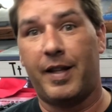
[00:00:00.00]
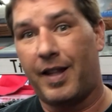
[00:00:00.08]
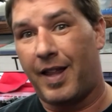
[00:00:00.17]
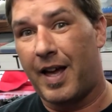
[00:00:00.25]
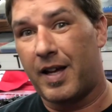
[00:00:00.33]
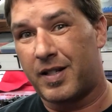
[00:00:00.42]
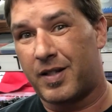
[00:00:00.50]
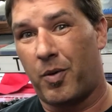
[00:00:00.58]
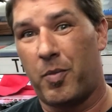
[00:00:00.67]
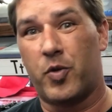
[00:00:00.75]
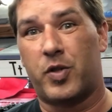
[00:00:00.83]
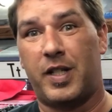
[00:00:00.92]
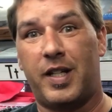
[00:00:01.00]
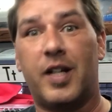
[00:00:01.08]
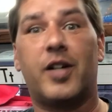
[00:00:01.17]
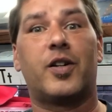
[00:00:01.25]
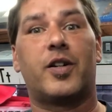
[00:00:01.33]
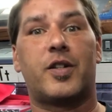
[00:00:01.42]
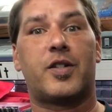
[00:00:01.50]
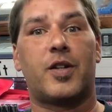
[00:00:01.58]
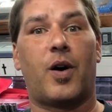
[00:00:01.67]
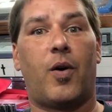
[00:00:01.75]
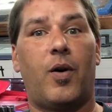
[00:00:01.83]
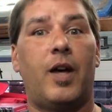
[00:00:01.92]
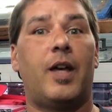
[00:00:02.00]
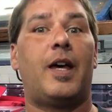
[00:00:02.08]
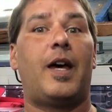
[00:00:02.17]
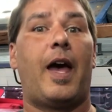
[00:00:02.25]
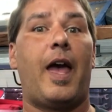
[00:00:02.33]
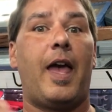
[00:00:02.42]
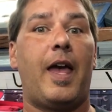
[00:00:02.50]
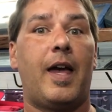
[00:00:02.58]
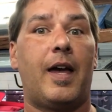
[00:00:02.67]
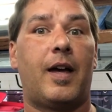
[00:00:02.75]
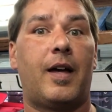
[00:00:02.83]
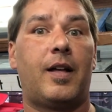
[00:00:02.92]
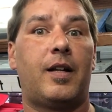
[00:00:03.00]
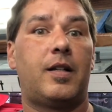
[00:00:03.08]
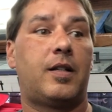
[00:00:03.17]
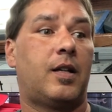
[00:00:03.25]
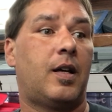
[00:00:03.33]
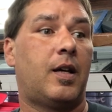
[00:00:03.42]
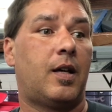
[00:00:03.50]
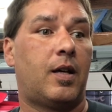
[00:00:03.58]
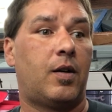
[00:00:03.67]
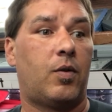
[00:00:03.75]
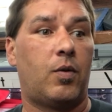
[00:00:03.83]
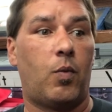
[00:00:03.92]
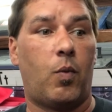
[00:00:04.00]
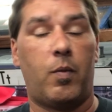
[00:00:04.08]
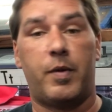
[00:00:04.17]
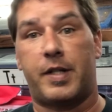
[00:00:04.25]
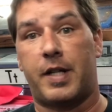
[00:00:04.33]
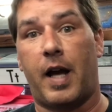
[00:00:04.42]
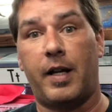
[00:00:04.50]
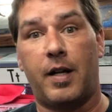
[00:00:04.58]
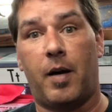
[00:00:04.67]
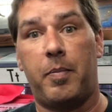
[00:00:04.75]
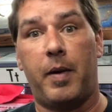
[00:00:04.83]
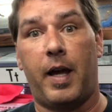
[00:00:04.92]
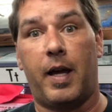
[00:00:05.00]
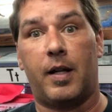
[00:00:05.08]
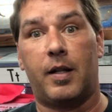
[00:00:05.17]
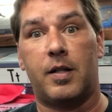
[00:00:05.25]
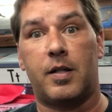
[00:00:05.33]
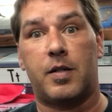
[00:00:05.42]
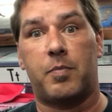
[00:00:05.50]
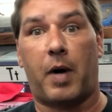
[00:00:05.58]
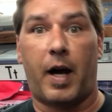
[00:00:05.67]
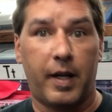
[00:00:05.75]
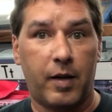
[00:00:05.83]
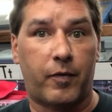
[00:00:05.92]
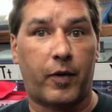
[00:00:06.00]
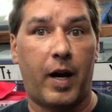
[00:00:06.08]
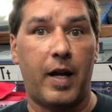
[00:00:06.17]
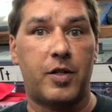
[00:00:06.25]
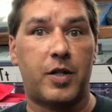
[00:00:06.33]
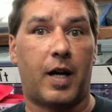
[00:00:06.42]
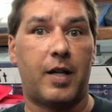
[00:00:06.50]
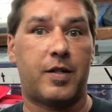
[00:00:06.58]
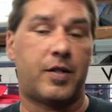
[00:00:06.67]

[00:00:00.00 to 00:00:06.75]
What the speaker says: the last almost year or so, and signed up and is buying a franchise.